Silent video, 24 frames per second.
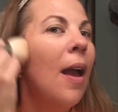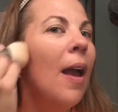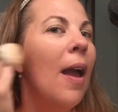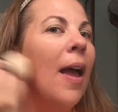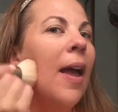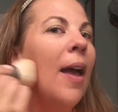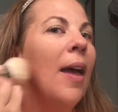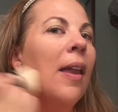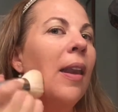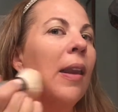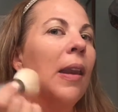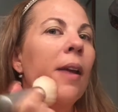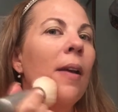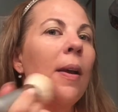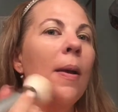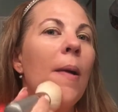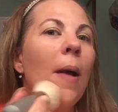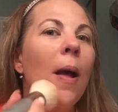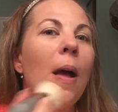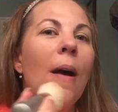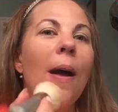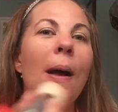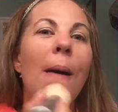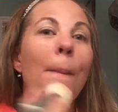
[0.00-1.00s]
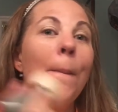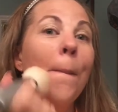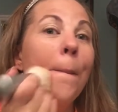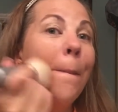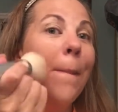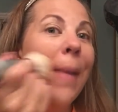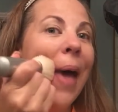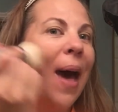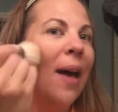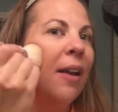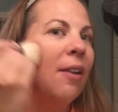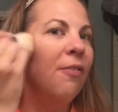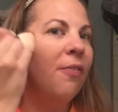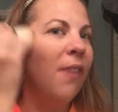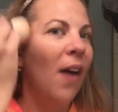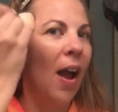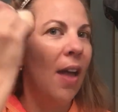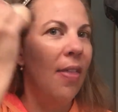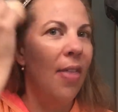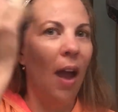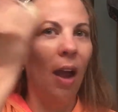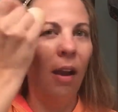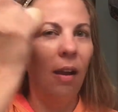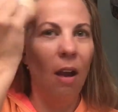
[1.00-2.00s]
and
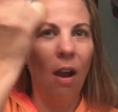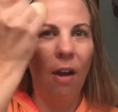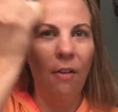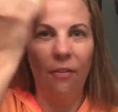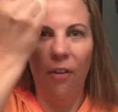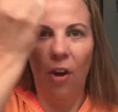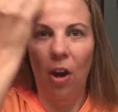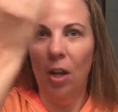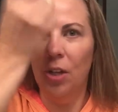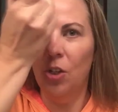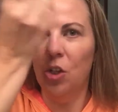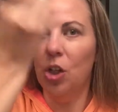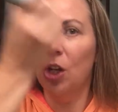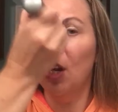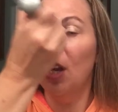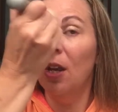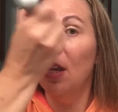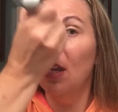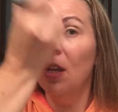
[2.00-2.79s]
mattify that coverage